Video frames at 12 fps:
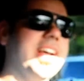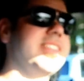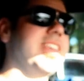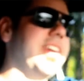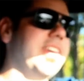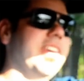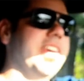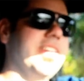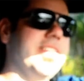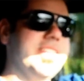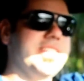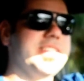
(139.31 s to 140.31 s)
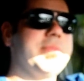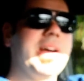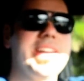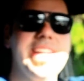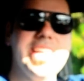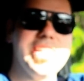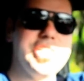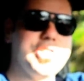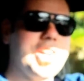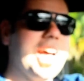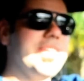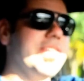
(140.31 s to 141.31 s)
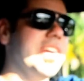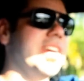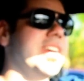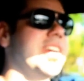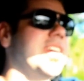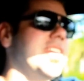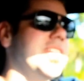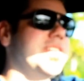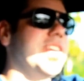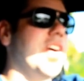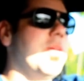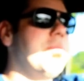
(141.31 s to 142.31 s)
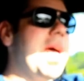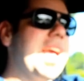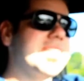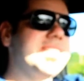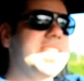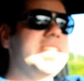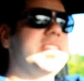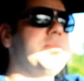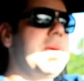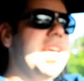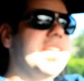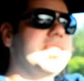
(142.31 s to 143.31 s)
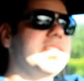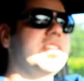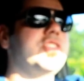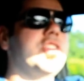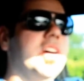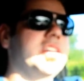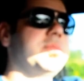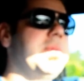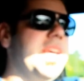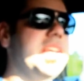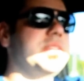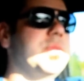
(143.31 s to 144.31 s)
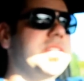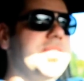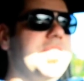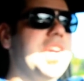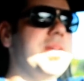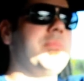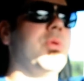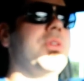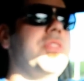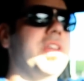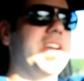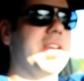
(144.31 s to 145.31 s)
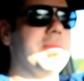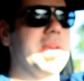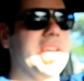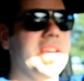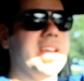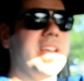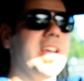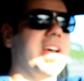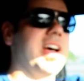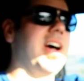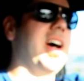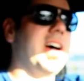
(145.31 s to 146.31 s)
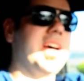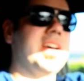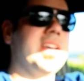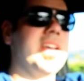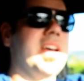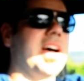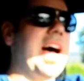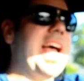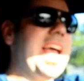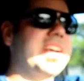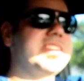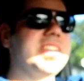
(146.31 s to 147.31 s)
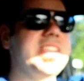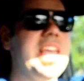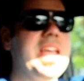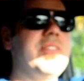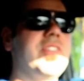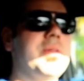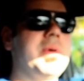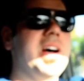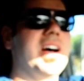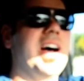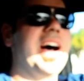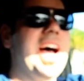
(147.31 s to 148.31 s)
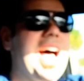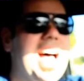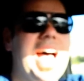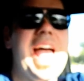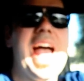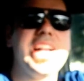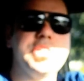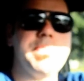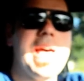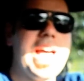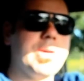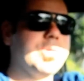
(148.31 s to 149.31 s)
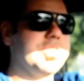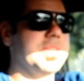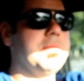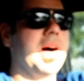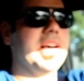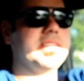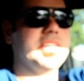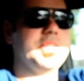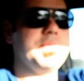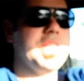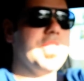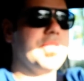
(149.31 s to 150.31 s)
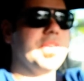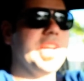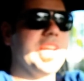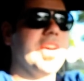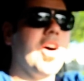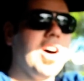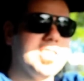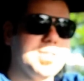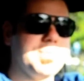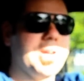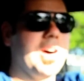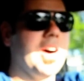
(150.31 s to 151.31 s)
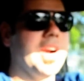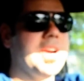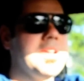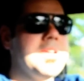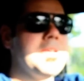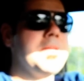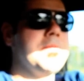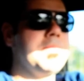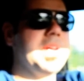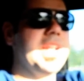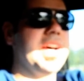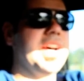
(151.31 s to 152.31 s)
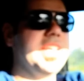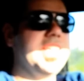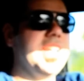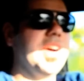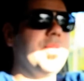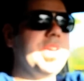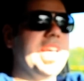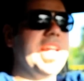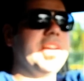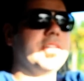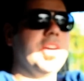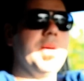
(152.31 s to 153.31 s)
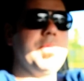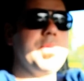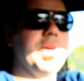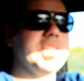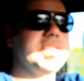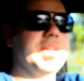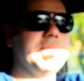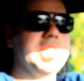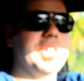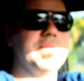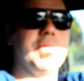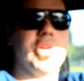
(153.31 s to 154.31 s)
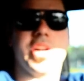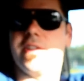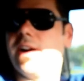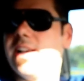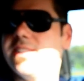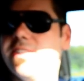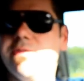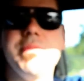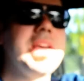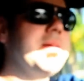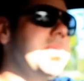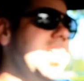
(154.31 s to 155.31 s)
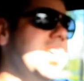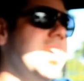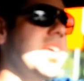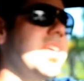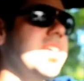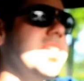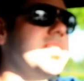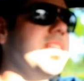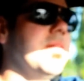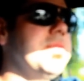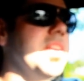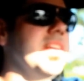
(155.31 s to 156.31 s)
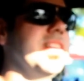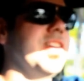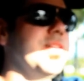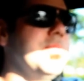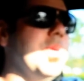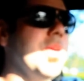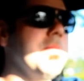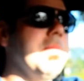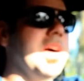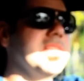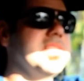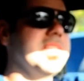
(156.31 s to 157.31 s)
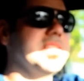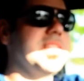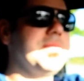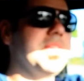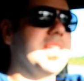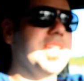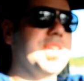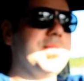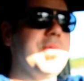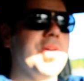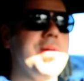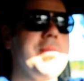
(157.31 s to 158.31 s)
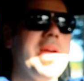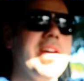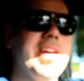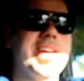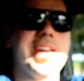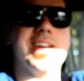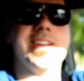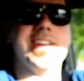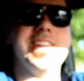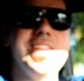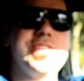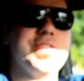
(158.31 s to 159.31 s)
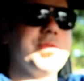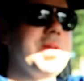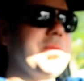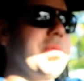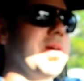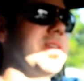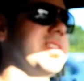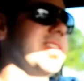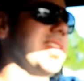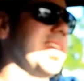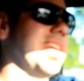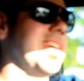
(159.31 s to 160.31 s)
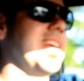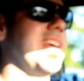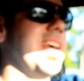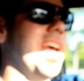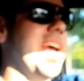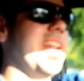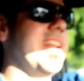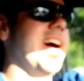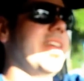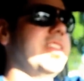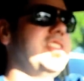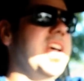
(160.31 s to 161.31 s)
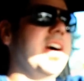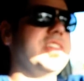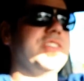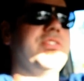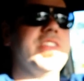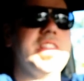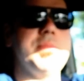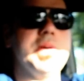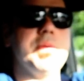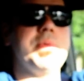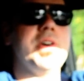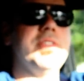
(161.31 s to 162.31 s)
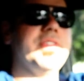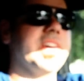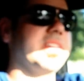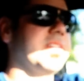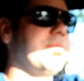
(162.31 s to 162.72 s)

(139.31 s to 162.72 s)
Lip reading: said earlier, this is my daily driver. So back seat space, trunk space was a very important thing to me. I actually came from a hatchback, which is a Mazda Speed 3, awesome car. But you know, we kind of grew up, we want something a little more aggressive maybe, something a little more muscle, something a little more American, at least for me personally. And the Challenger fit the bill perfect.